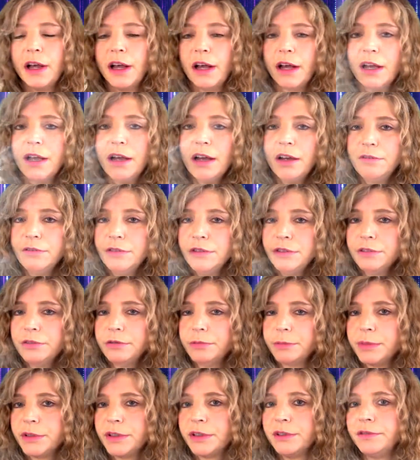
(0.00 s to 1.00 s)
every
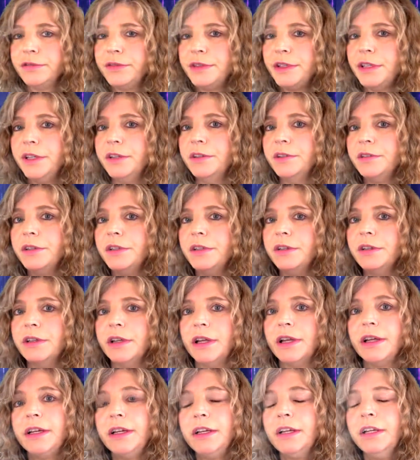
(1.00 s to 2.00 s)
little bit of healing
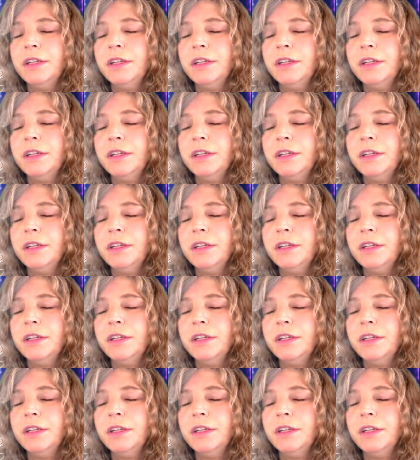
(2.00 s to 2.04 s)
that